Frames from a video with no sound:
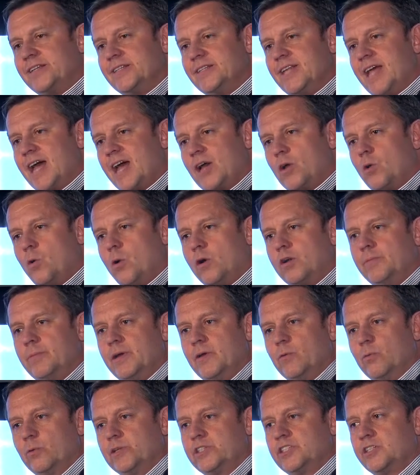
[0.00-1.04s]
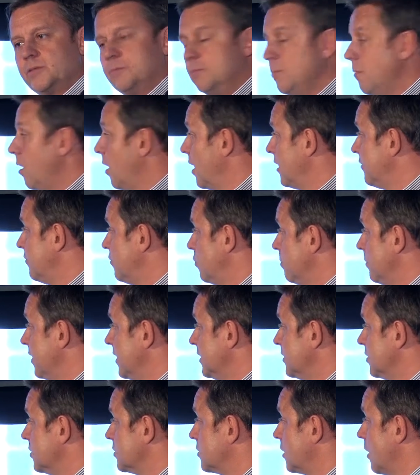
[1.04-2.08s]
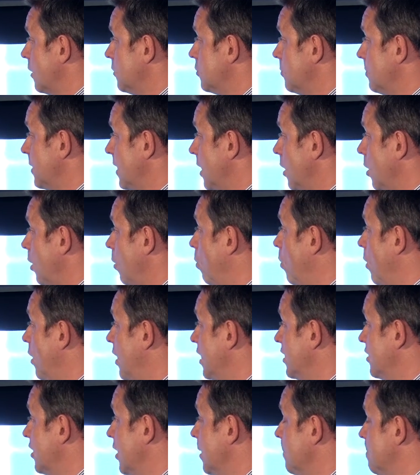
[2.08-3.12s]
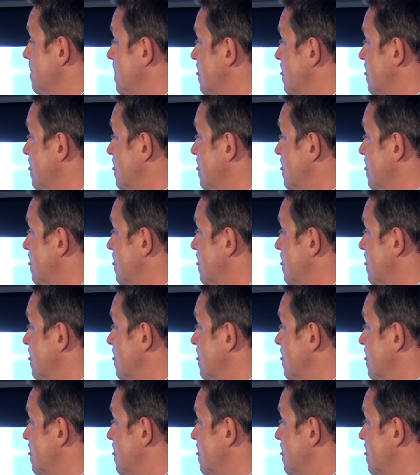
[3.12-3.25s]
it down quite a bit, which in my view means it's going to be a lot wider.